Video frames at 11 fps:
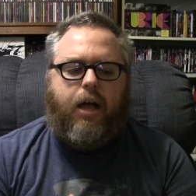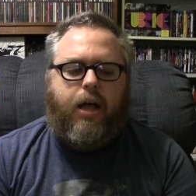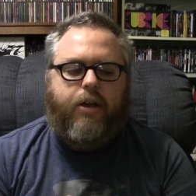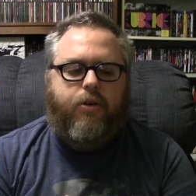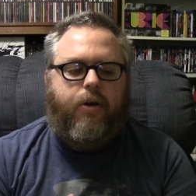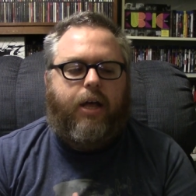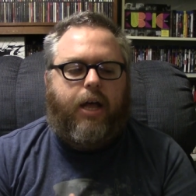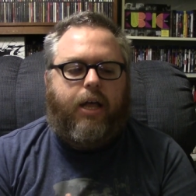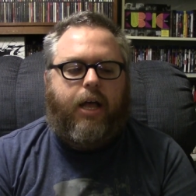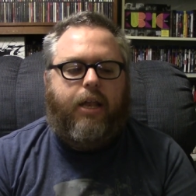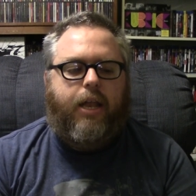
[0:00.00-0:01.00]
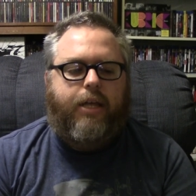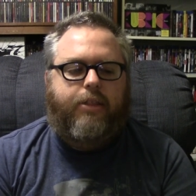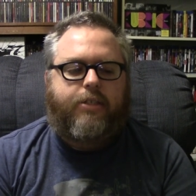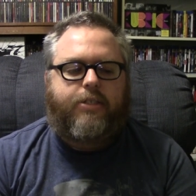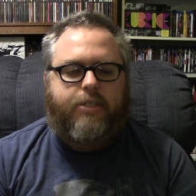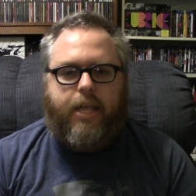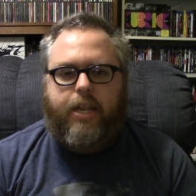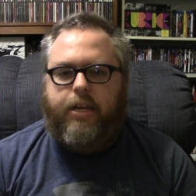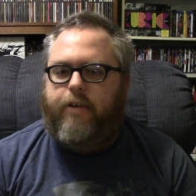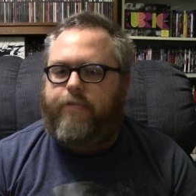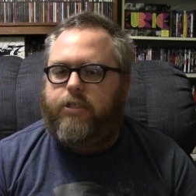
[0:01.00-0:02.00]
I don't know. I, I like the
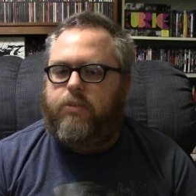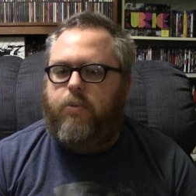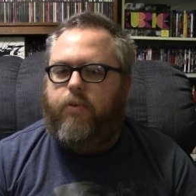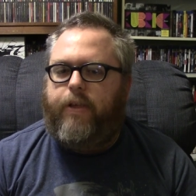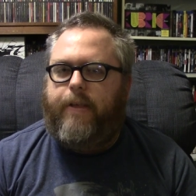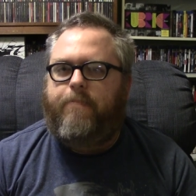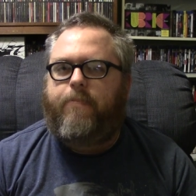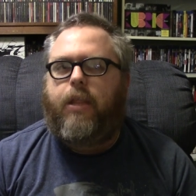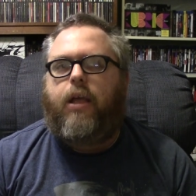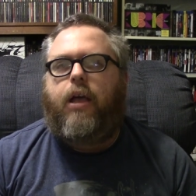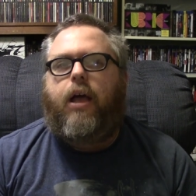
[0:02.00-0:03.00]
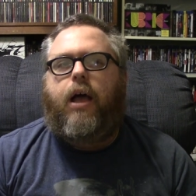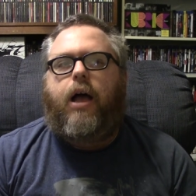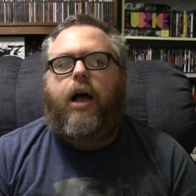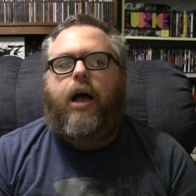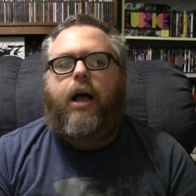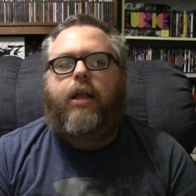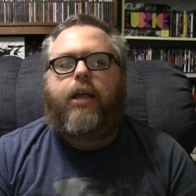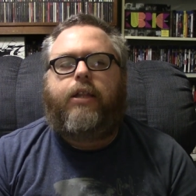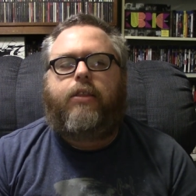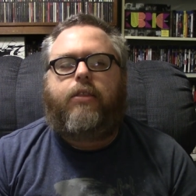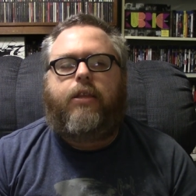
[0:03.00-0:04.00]
setting of this movie. I
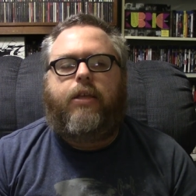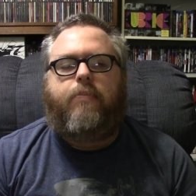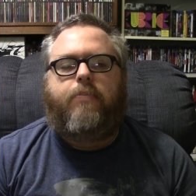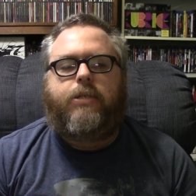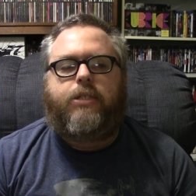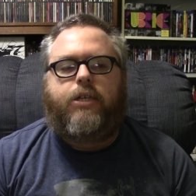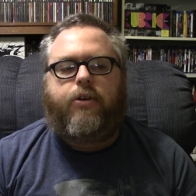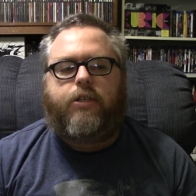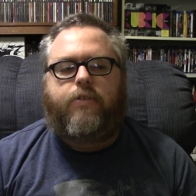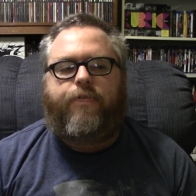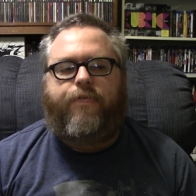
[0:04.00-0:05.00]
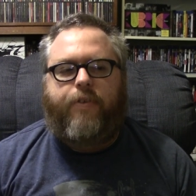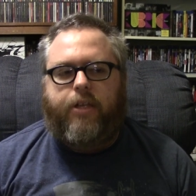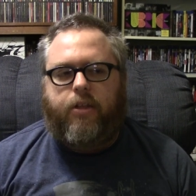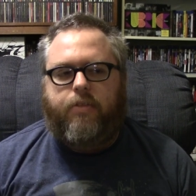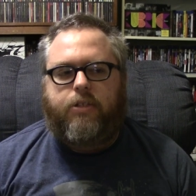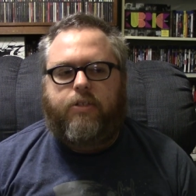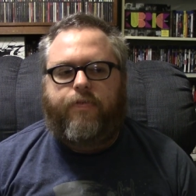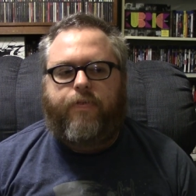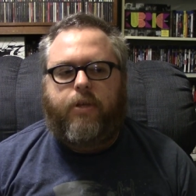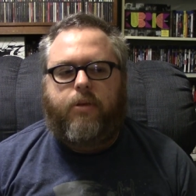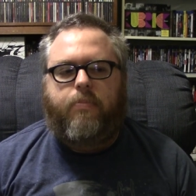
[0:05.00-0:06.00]
like the mysterious feel of this
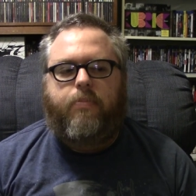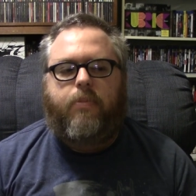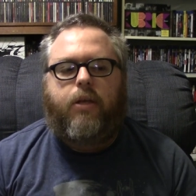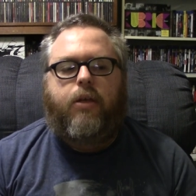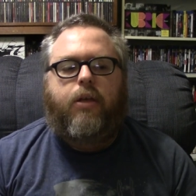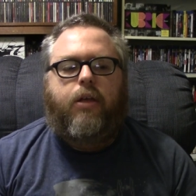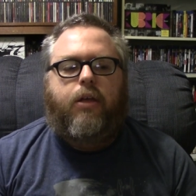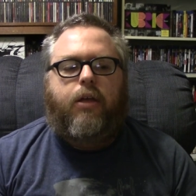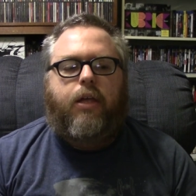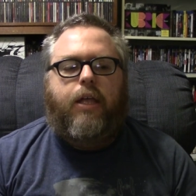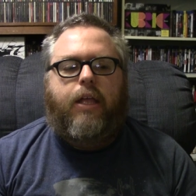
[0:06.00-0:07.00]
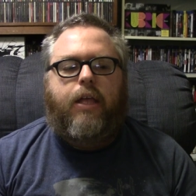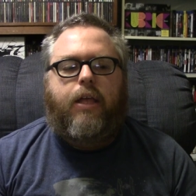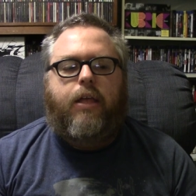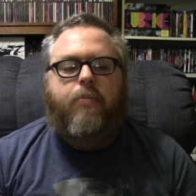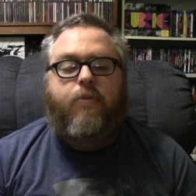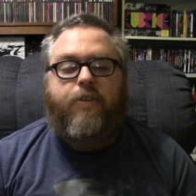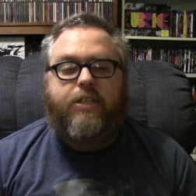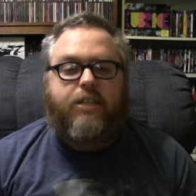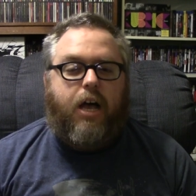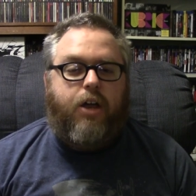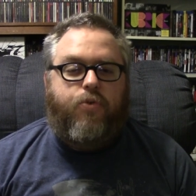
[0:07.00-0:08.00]
film. The movie
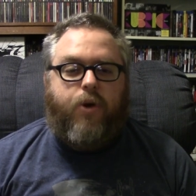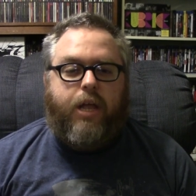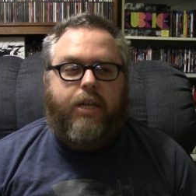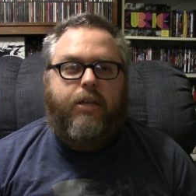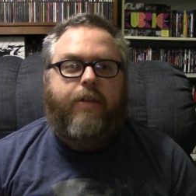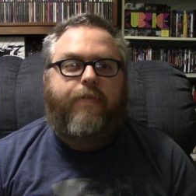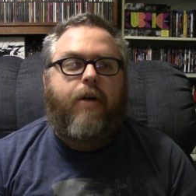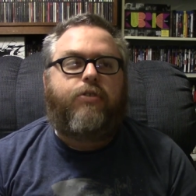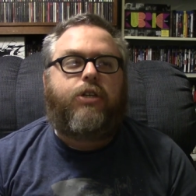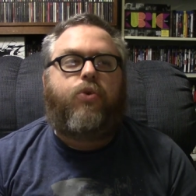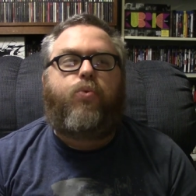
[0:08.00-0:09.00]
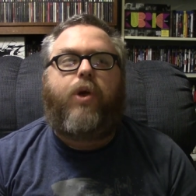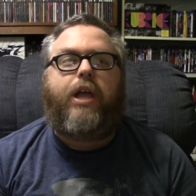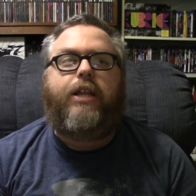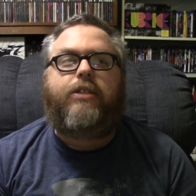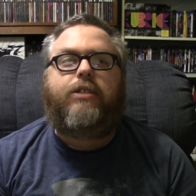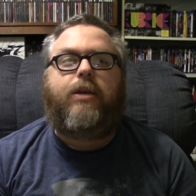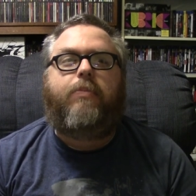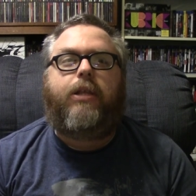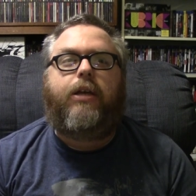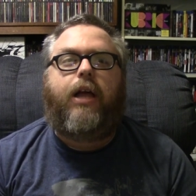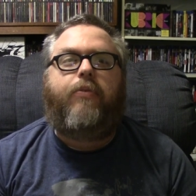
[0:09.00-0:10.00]
is unrated. If I was going to rate it
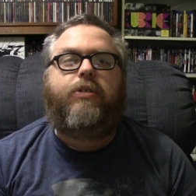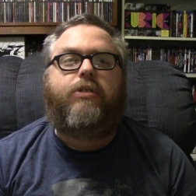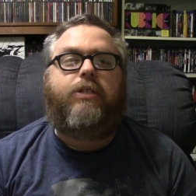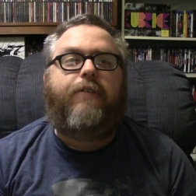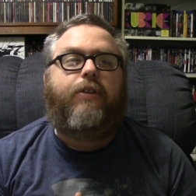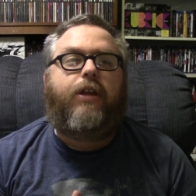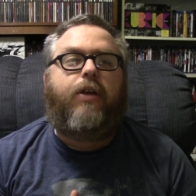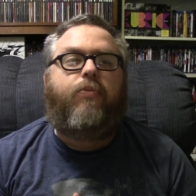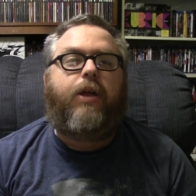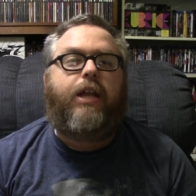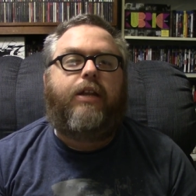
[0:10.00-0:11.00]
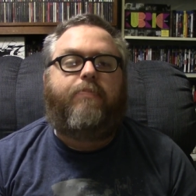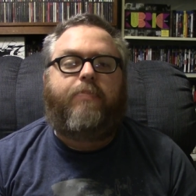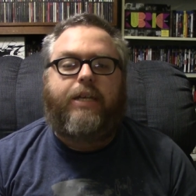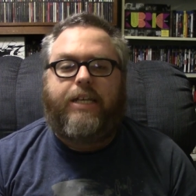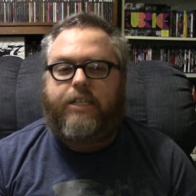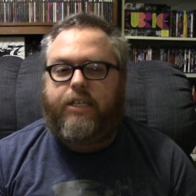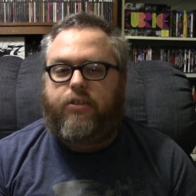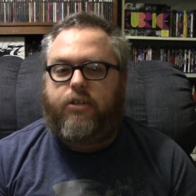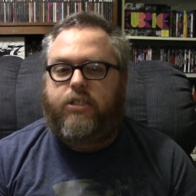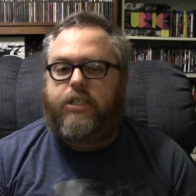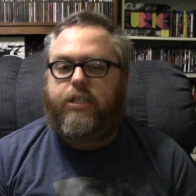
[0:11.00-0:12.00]
something, I would give it a rating of PG
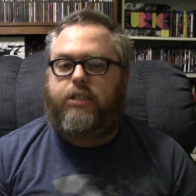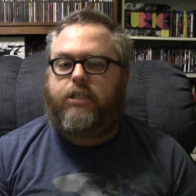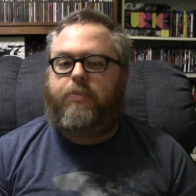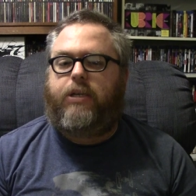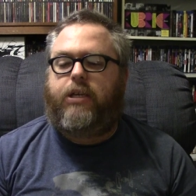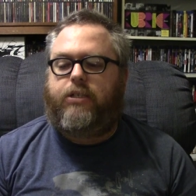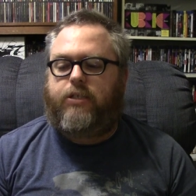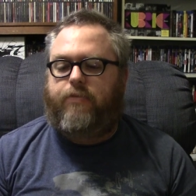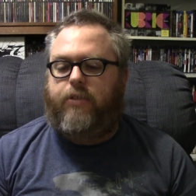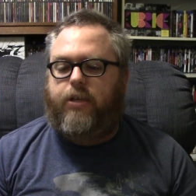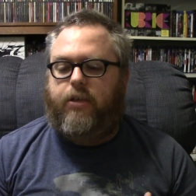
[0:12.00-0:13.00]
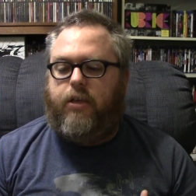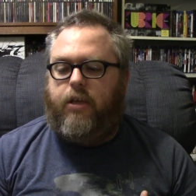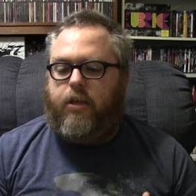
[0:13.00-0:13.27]
13 just because of the